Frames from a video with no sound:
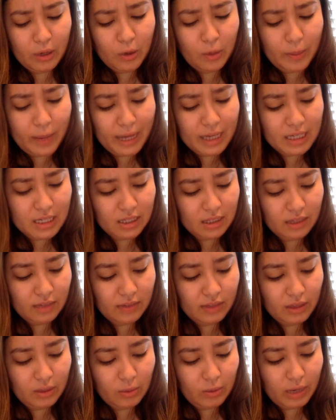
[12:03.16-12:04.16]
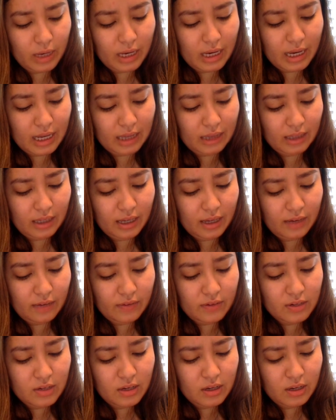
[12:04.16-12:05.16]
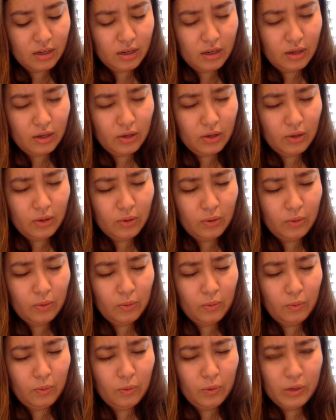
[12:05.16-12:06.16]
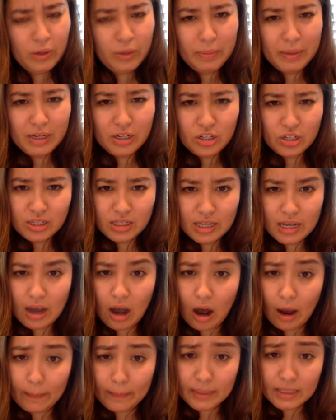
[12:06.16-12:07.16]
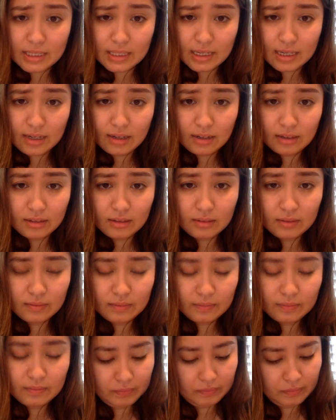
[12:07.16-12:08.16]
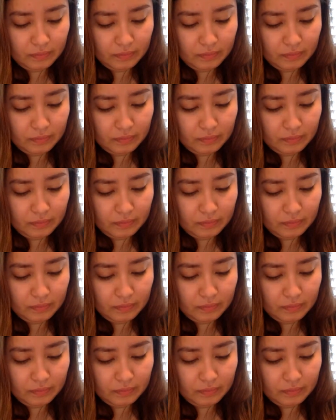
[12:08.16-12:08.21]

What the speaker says: get home and go back to living the way he had lived, would it be just the opposite?